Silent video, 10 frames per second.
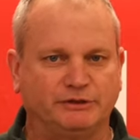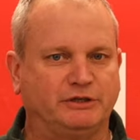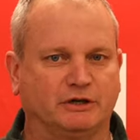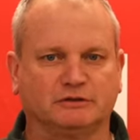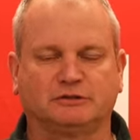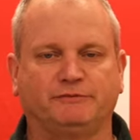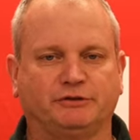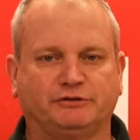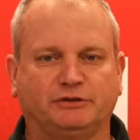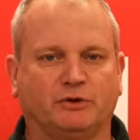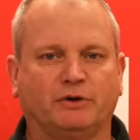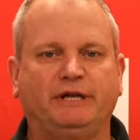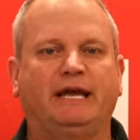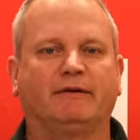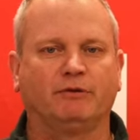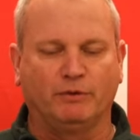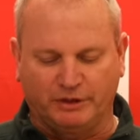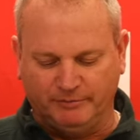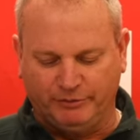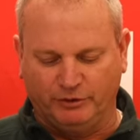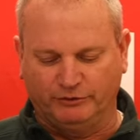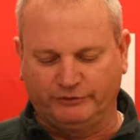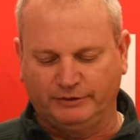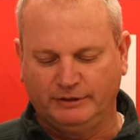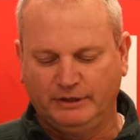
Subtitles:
regardless of your seniority. Everyone can post.